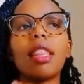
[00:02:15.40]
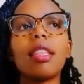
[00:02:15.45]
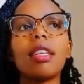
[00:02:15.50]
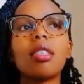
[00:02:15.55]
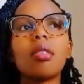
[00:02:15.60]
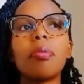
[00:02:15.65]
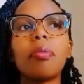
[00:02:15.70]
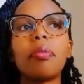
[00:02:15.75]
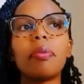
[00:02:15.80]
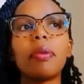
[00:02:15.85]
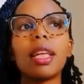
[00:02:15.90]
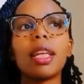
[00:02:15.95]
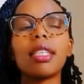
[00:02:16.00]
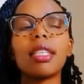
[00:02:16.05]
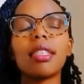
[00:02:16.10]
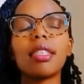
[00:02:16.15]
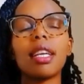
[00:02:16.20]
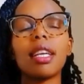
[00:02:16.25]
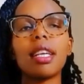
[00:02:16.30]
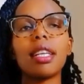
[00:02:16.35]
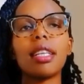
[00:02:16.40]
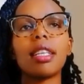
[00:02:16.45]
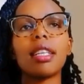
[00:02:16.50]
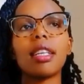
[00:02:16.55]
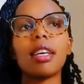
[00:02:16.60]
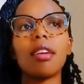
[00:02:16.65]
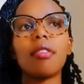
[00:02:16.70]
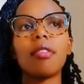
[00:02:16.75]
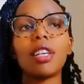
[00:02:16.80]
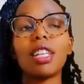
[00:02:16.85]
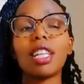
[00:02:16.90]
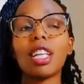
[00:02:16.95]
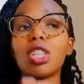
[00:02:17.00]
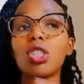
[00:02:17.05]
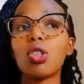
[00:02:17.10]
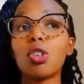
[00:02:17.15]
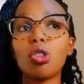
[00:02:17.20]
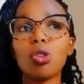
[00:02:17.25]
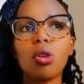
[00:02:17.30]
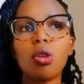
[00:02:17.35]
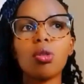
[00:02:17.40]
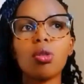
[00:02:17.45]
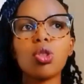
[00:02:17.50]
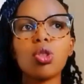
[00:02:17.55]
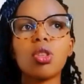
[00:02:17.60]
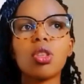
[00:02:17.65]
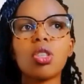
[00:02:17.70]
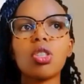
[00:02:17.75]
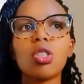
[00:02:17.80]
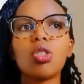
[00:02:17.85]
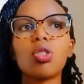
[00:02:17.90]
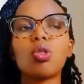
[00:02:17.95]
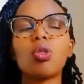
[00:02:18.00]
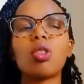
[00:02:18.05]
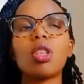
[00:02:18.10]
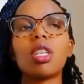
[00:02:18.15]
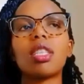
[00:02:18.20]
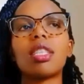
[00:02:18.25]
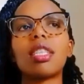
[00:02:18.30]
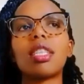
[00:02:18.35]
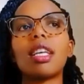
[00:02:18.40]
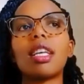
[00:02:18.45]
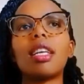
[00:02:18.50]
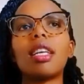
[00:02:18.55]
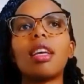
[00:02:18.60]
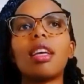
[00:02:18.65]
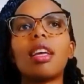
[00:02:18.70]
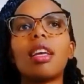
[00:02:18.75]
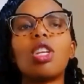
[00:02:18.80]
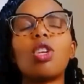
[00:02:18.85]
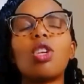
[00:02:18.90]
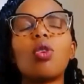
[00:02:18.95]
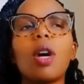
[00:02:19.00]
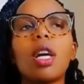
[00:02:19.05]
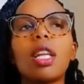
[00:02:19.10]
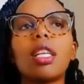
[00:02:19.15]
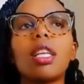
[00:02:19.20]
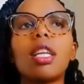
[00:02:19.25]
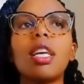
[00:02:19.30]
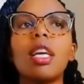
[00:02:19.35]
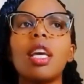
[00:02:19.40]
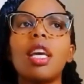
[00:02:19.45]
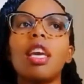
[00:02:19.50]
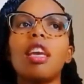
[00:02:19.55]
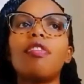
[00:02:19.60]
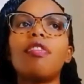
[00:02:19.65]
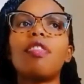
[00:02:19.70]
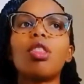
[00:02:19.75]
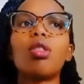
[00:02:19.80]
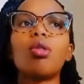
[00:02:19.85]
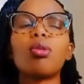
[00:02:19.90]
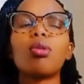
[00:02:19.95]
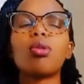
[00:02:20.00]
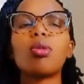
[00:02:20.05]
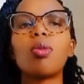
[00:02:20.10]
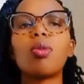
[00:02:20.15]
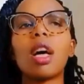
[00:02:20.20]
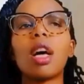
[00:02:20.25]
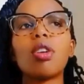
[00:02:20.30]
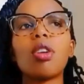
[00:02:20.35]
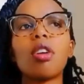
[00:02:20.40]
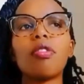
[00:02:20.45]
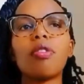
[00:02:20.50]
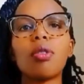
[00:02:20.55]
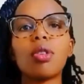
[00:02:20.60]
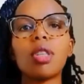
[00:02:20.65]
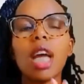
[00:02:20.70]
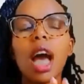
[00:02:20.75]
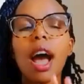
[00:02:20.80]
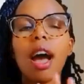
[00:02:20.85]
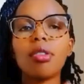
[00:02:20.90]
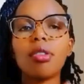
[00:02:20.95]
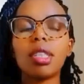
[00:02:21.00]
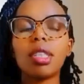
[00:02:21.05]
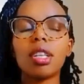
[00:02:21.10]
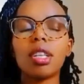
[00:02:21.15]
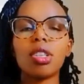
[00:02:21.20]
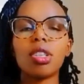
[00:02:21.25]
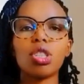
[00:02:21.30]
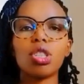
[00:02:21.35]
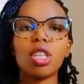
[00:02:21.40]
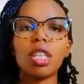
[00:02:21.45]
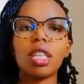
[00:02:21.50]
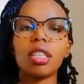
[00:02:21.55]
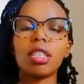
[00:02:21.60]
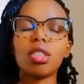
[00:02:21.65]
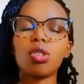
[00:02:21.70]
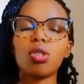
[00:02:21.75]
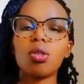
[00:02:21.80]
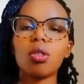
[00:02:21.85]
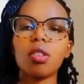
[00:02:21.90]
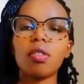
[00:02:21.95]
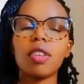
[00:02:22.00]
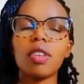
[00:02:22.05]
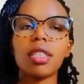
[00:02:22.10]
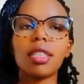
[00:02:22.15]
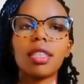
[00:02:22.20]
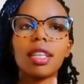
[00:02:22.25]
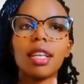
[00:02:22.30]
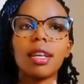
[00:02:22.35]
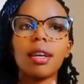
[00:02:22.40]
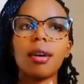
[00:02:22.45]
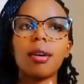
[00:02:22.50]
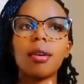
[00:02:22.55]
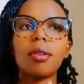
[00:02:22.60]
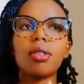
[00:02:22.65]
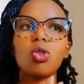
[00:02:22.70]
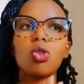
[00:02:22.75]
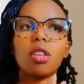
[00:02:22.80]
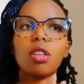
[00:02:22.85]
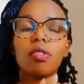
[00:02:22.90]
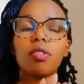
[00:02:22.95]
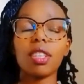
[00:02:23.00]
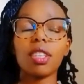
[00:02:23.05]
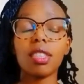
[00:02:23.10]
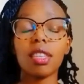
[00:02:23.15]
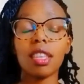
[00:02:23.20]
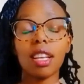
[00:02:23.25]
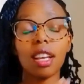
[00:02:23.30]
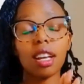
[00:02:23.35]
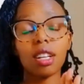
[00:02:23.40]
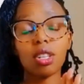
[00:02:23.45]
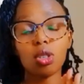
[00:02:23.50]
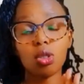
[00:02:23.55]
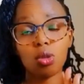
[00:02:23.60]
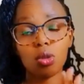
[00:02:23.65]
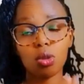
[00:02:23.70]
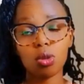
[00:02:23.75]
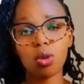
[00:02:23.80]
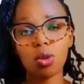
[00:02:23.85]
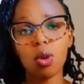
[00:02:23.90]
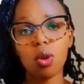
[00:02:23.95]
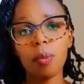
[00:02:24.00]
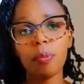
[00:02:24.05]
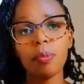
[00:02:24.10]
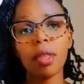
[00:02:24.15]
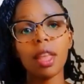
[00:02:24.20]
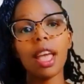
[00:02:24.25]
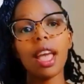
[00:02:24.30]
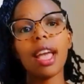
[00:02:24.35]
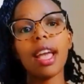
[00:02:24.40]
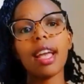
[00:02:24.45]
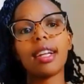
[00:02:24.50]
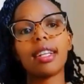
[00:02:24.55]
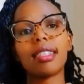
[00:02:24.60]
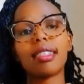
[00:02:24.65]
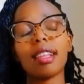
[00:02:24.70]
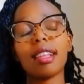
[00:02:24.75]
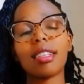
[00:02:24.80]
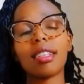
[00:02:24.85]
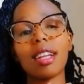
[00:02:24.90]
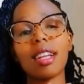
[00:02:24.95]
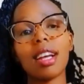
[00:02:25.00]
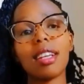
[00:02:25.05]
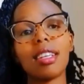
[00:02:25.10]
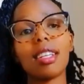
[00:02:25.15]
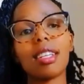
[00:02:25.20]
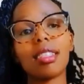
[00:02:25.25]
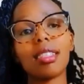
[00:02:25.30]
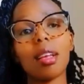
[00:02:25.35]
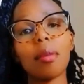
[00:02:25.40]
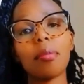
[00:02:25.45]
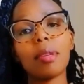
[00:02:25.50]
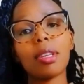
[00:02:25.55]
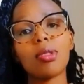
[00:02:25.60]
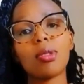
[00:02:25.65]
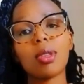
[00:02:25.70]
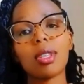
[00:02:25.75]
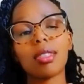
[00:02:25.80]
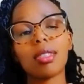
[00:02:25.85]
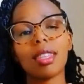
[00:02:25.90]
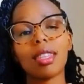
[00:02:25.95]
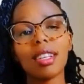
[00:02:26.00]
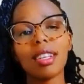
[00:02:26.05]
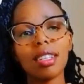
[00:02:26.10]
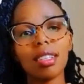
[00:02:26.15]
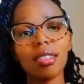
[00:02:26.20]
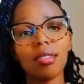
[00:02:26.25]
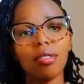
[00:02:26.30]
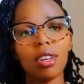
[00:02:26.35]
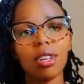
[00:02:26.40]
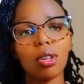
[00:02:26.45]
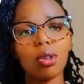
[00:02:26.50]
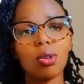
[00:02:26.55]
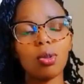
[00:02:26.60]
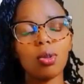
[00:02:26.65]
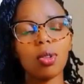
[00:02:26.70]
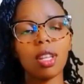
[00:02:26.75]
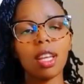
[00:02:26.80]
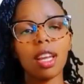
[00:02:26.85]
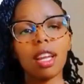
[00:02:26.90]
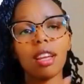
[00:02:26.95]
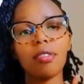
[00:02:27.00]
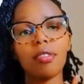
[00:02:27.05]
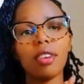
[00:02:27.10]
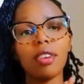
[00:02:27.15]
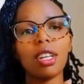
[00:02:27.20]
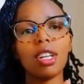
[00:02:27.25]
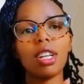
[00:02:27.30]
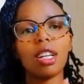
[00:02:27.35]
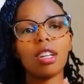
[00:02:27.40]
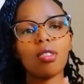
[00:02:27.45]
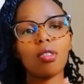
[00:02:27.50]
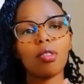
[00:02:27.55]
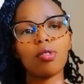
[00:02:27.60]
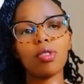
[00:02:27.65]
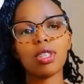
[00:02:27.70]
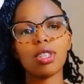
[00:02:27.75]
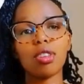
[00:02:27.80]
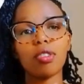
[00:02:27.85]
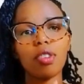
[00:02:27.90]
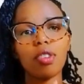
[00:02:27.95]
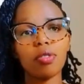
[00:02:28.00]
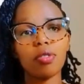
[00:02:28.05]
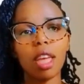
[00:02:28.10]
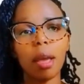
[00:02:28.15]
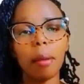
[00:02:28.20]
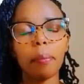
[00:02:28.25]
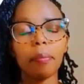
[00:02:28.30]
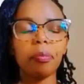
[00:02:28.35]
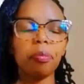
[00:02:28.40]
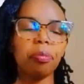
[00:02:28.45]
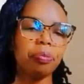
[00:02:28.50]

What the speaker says: this brings in financial inclusion, so that anyone, even those who can afford 100 Kenya shillings to invest, they can do so and start earning some interest. That is very cool and very innovative of them.